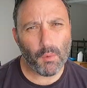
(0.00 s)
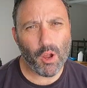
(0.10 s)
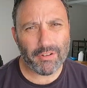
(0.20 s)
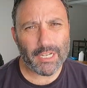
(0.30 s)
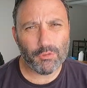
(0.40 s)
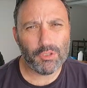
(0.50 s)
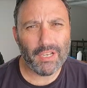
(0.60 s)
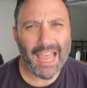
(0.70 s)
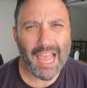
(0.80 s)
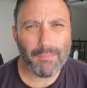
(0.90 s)
you were
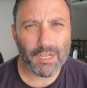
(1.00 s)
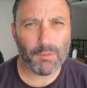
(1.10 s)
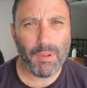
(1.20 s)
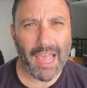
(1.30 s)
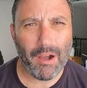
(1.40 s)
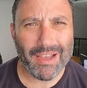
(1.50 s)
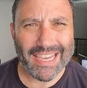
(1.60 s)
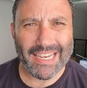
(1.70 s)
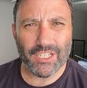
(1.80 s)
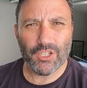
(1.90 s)
interested how much power
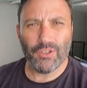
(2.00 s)
it is